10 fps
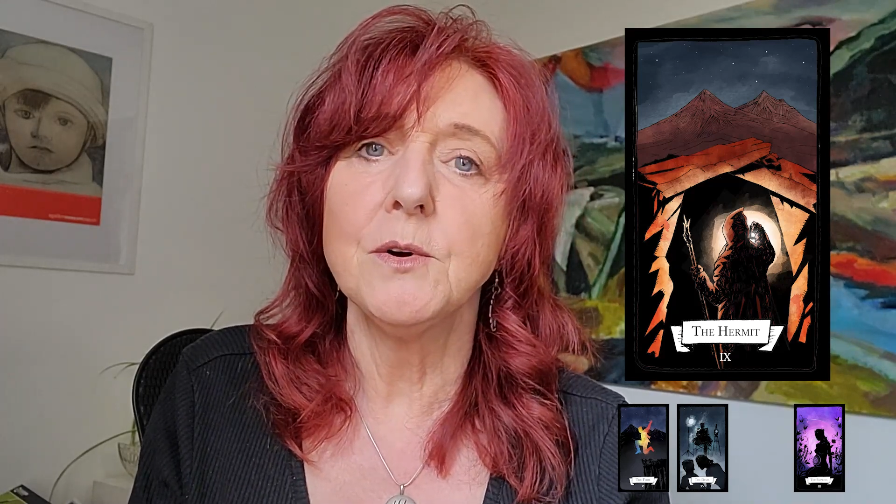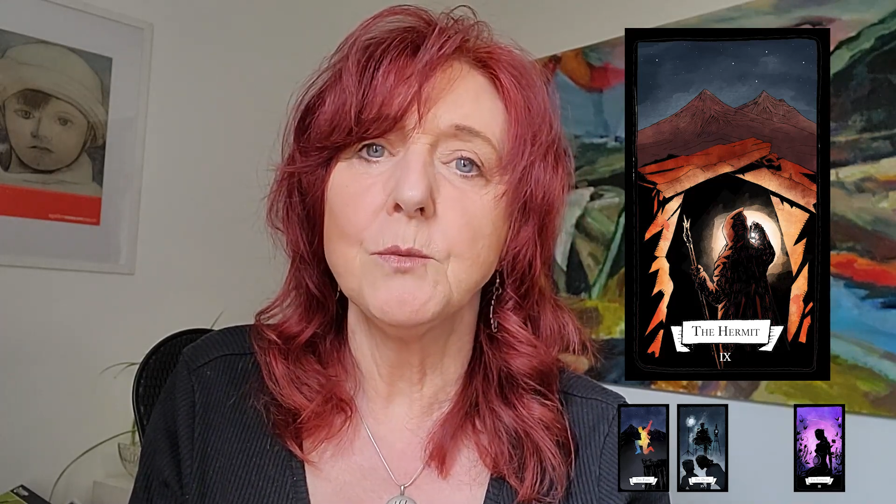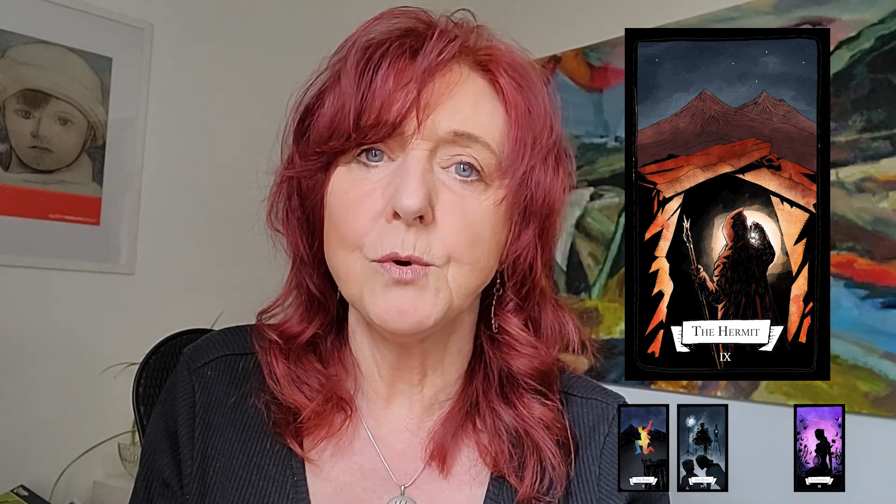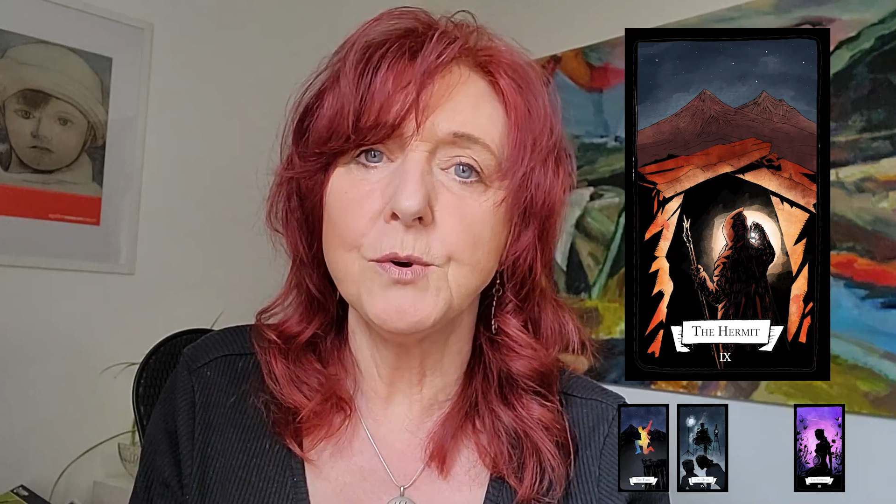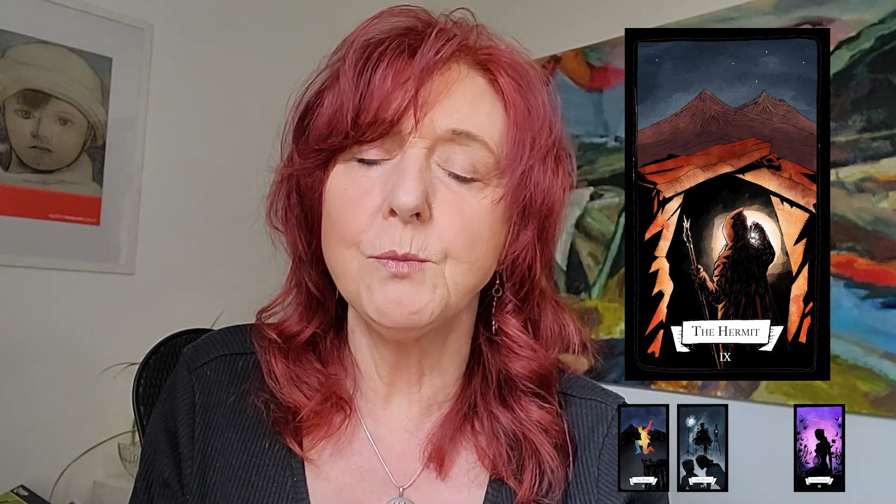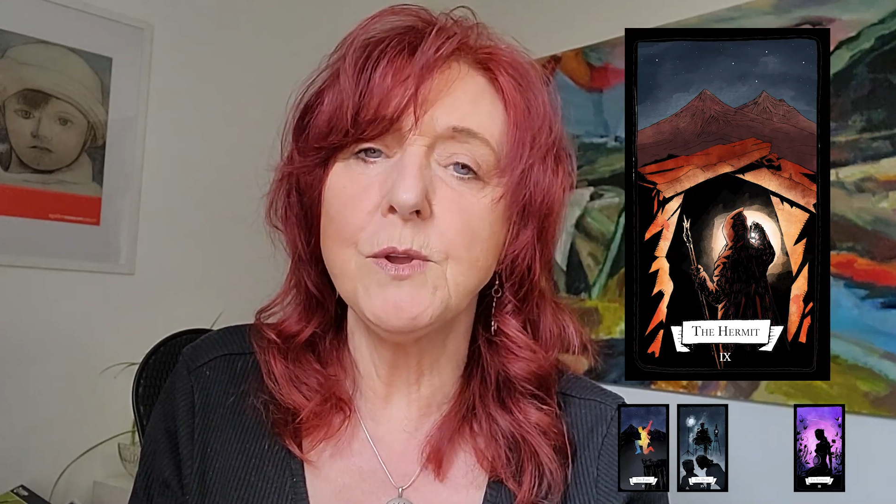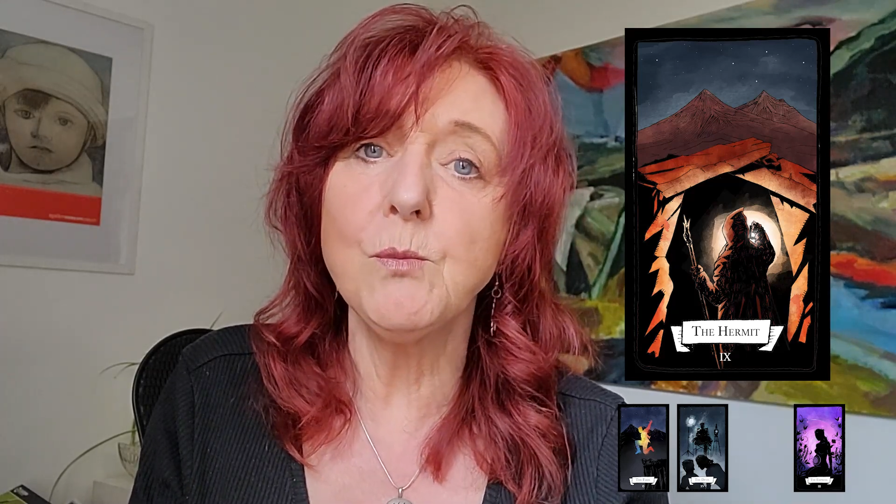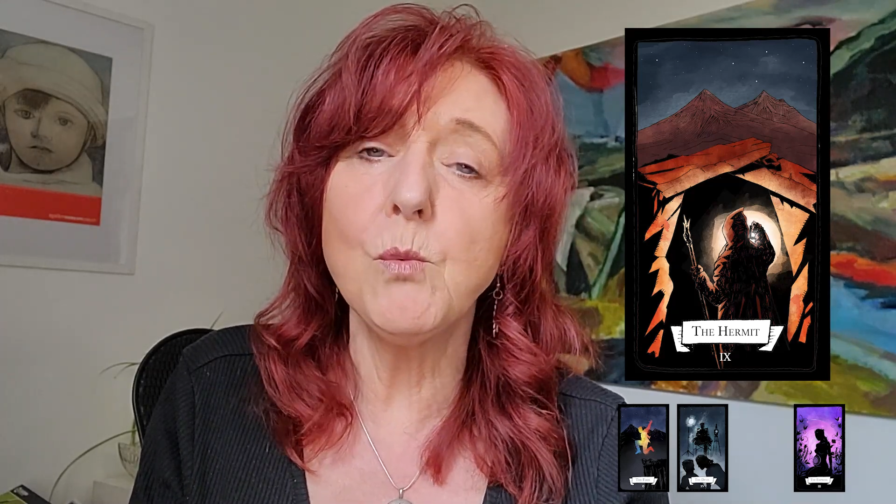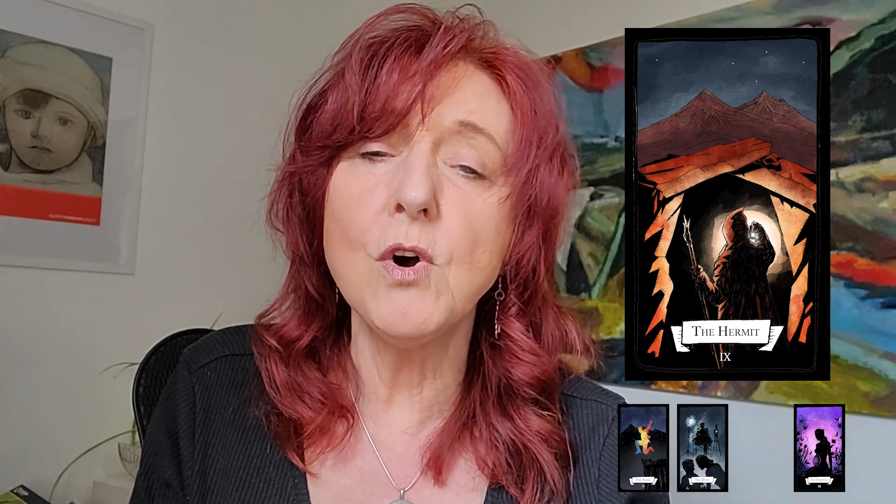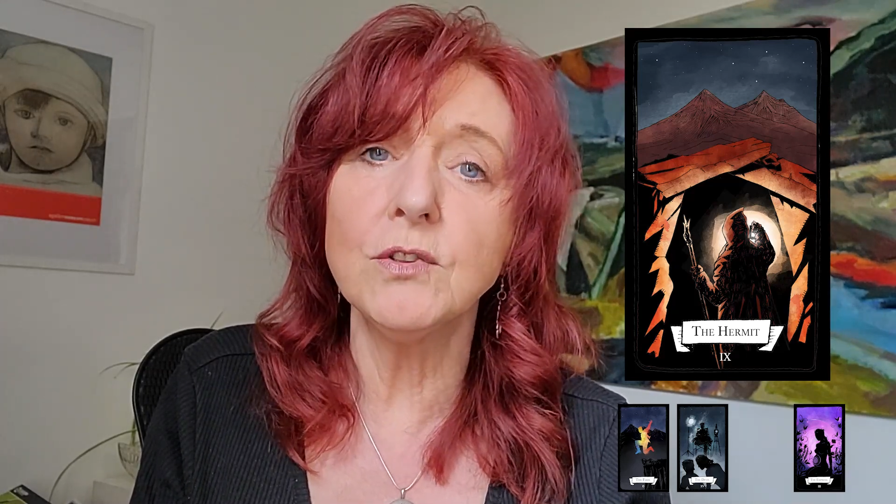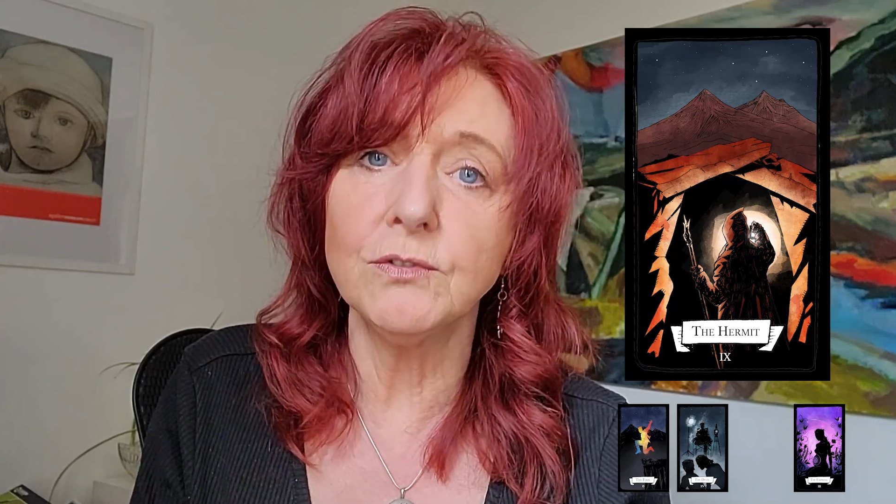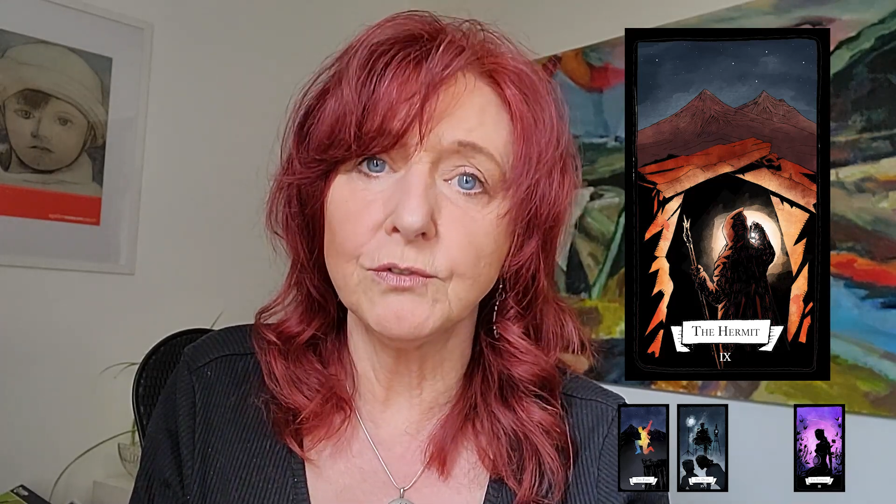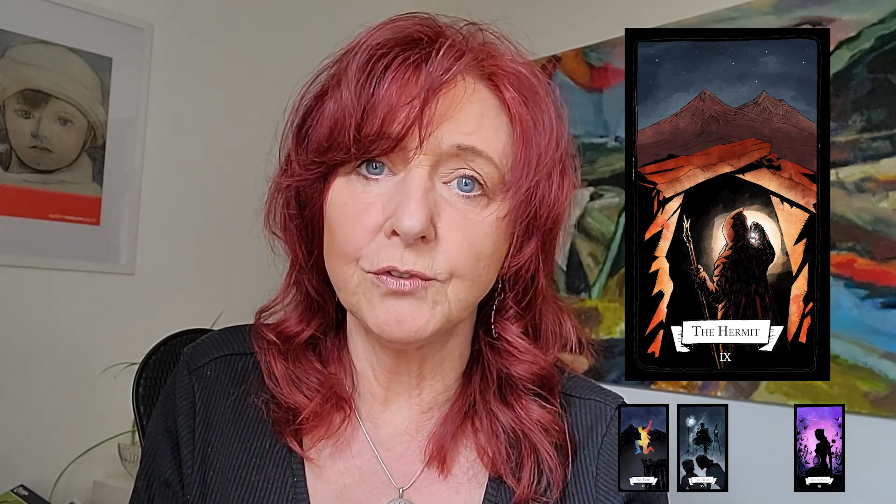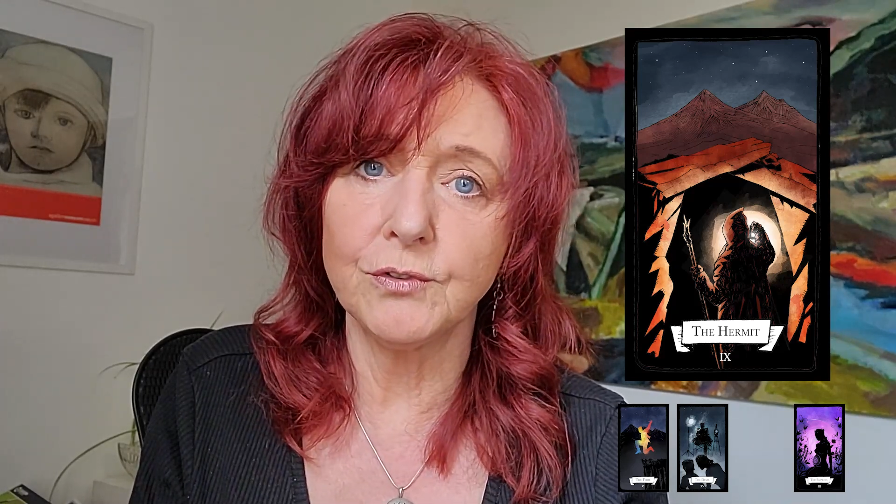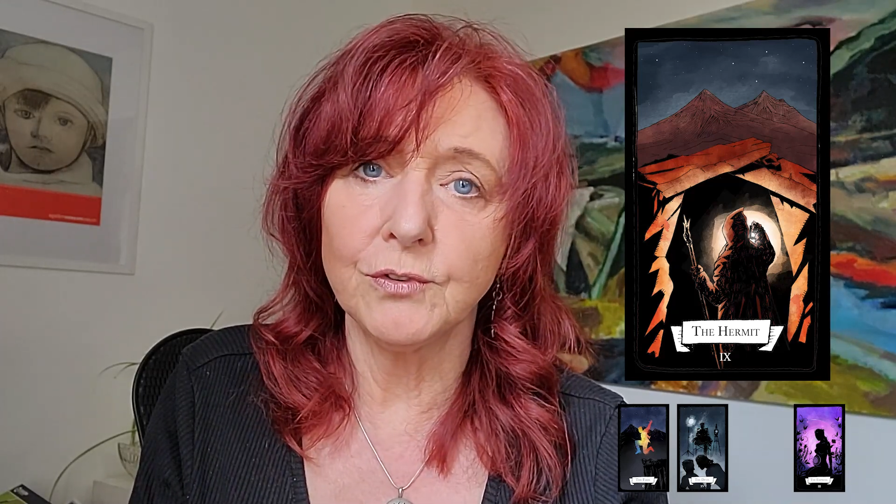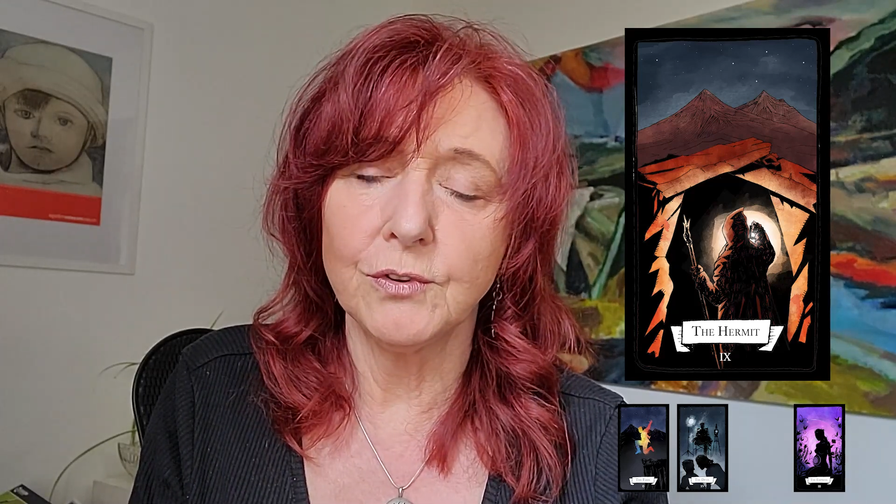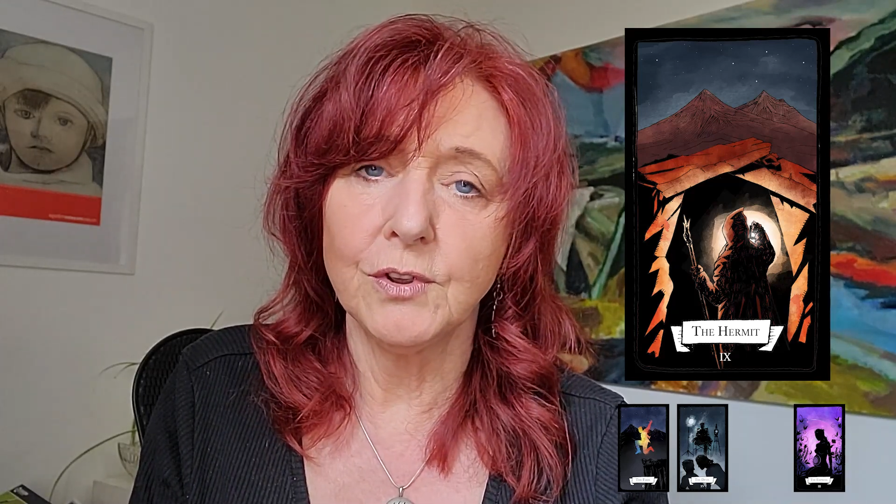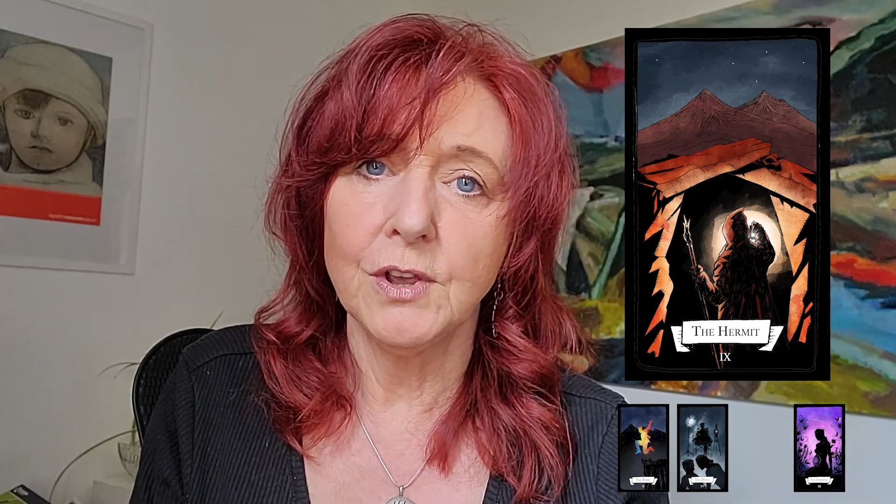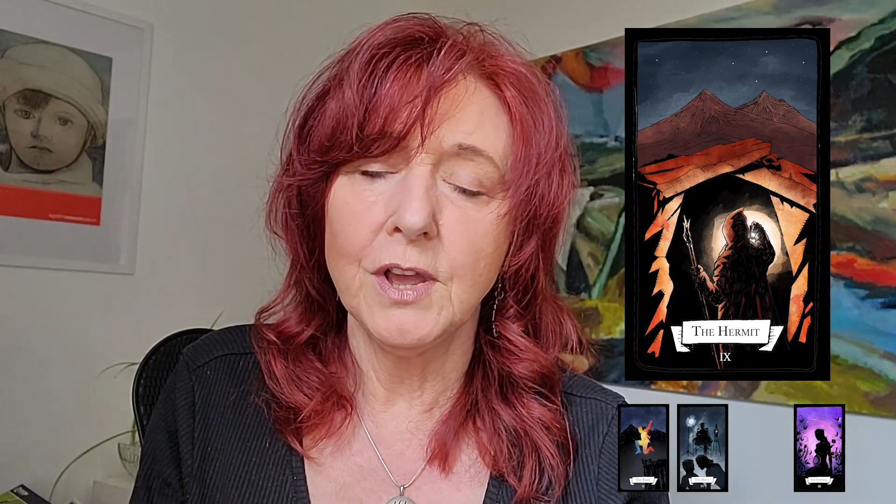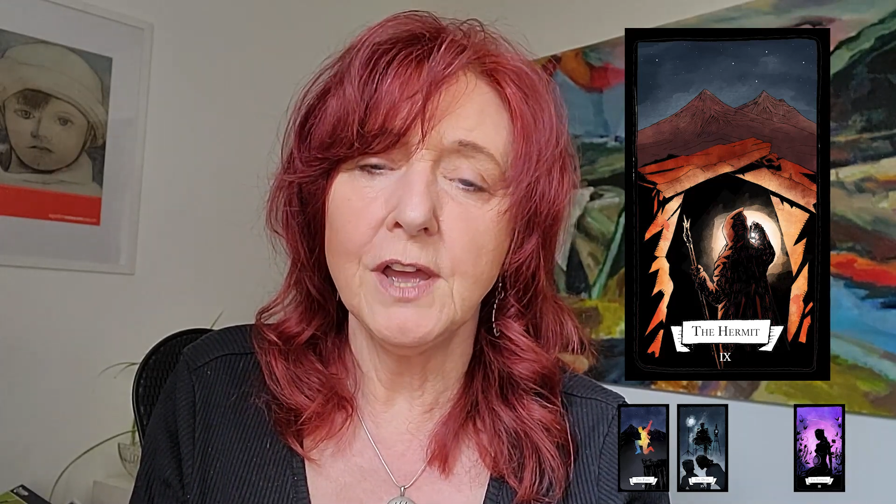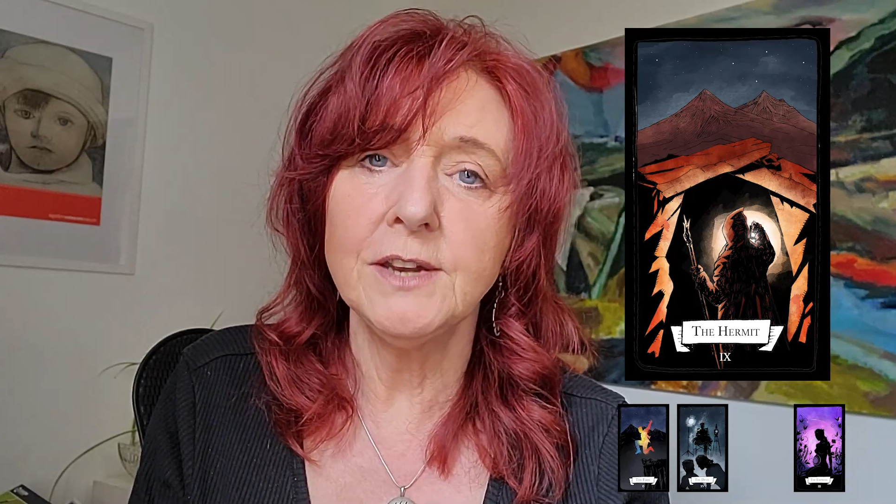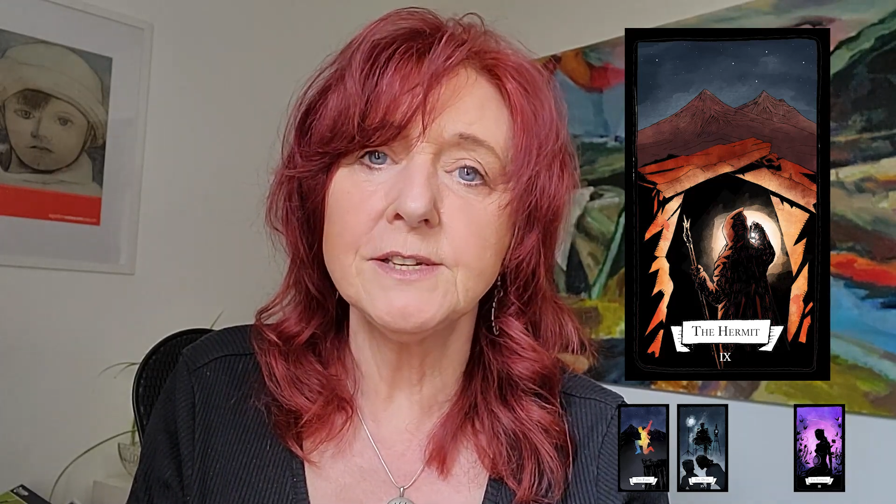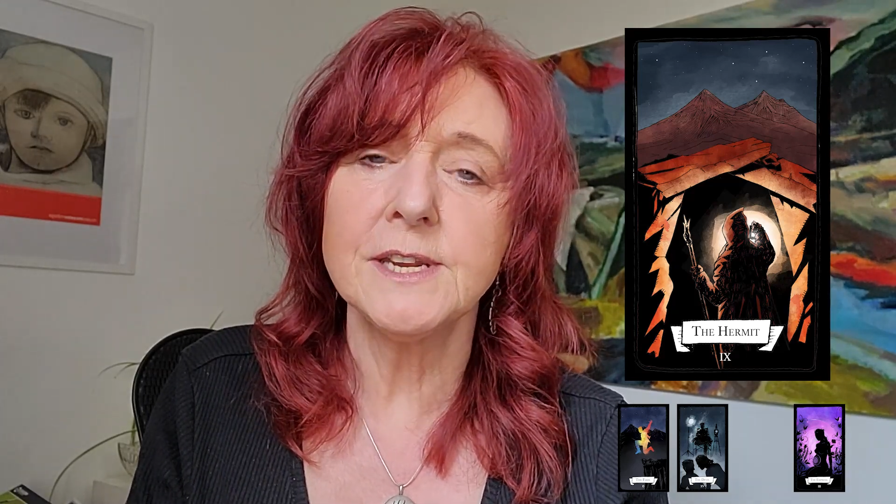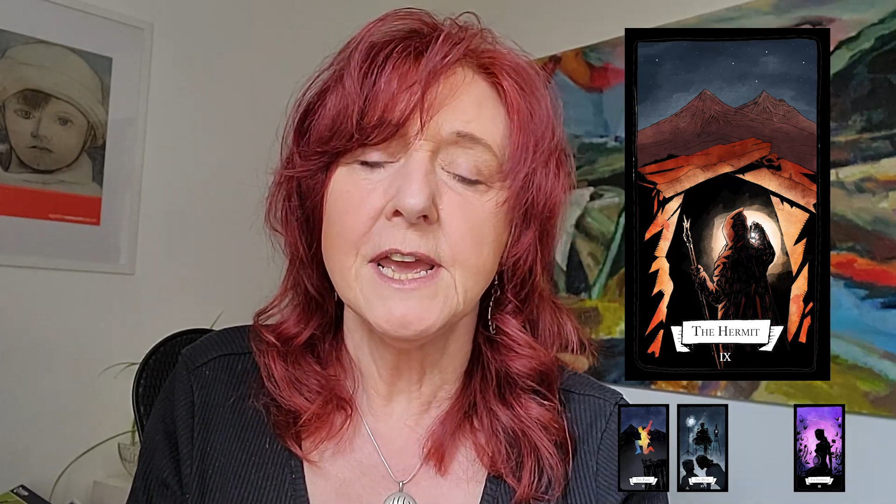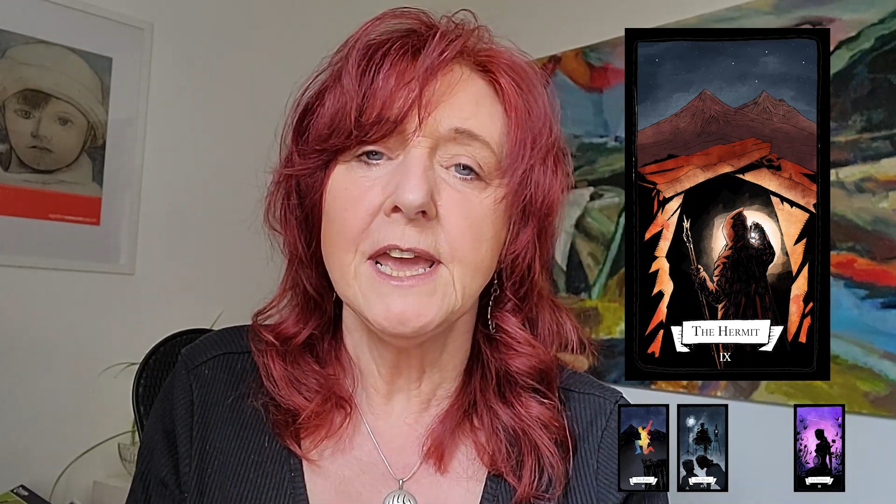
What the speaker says: what do we want? And